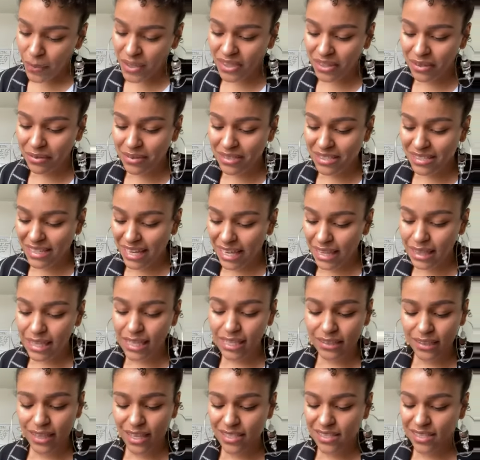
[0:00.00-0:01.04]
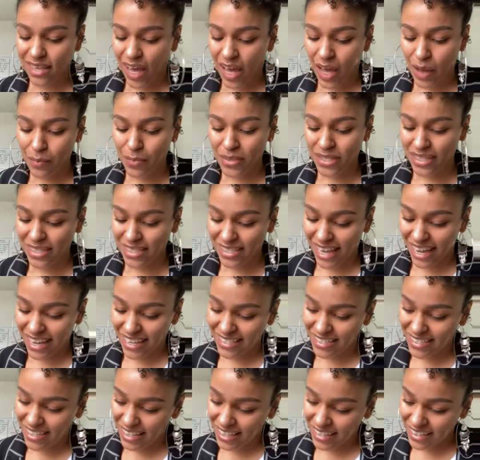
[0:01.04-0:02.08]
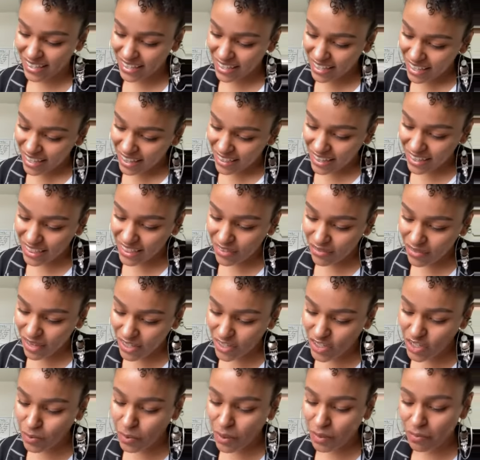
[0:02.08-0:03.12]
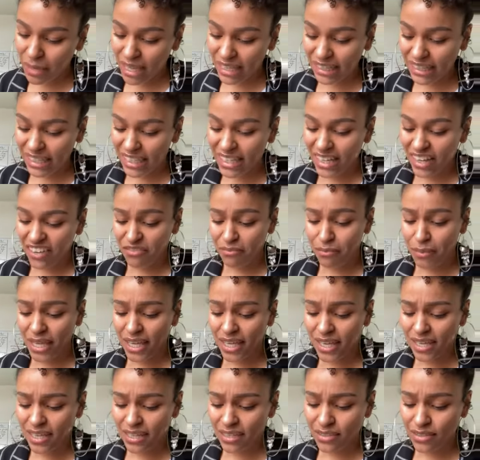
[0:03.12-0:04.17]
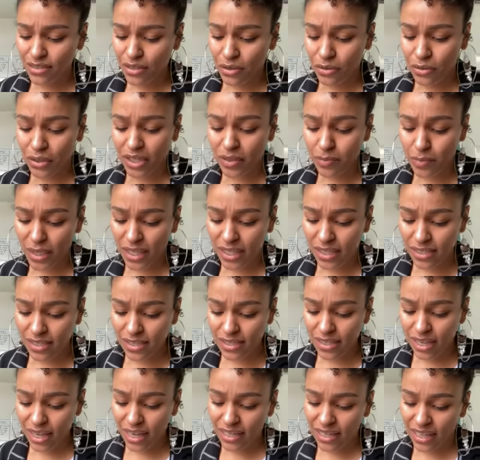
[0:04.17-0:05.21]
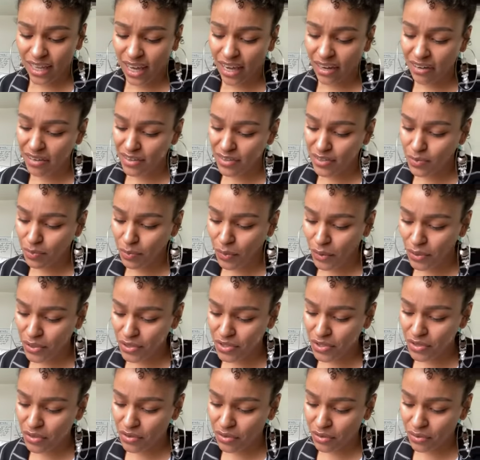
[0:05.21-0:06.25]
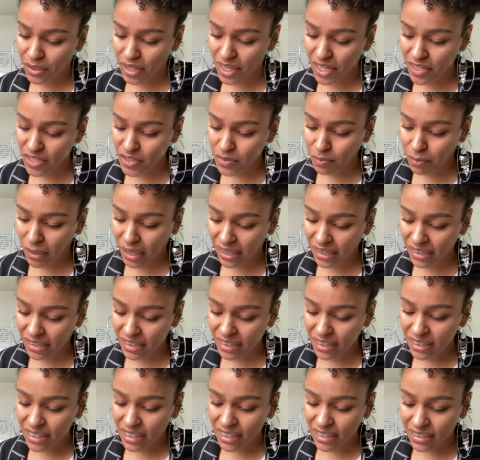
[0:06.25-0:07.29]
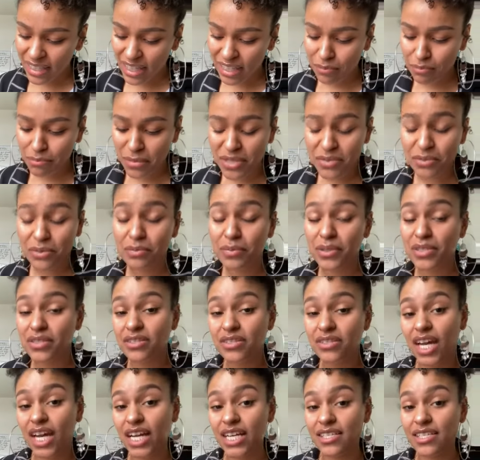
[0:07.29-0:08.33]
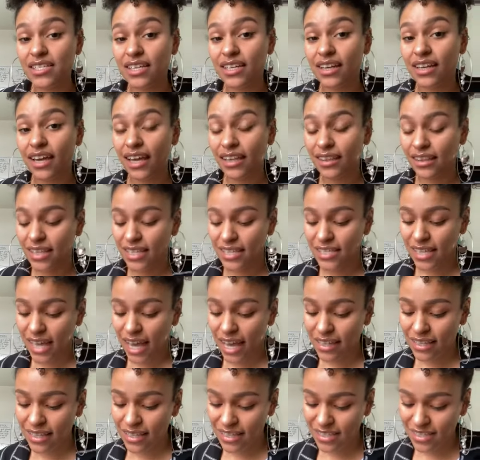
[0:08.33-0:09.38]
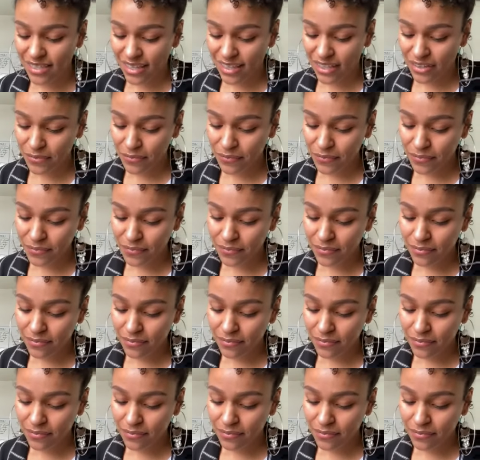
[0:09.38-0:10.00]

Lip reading: But there was nothing less appetizing than the vegetable medley of peas, green beans, and carrots portioned through each bite like miserable stars in an endless galaxy.